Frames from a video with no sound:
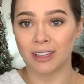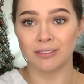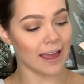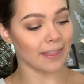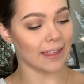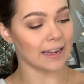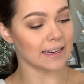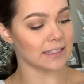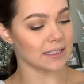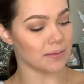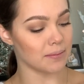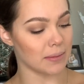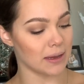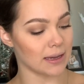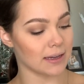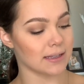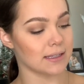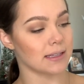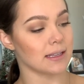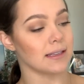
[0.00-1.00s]
I like to
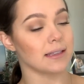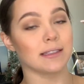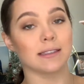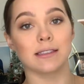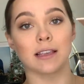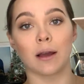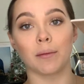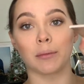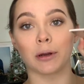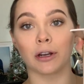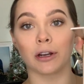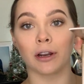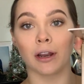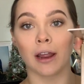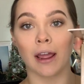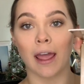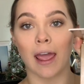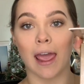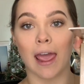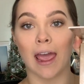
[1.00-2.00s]
mix Summer
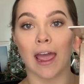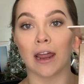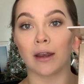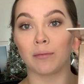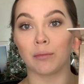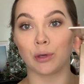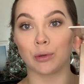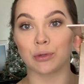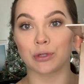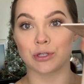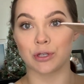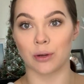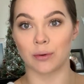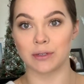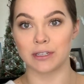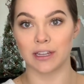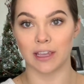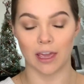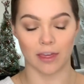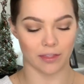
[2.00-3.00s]
and Moonstone
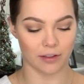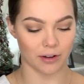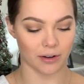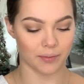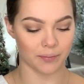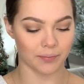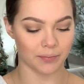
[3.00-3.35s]
together.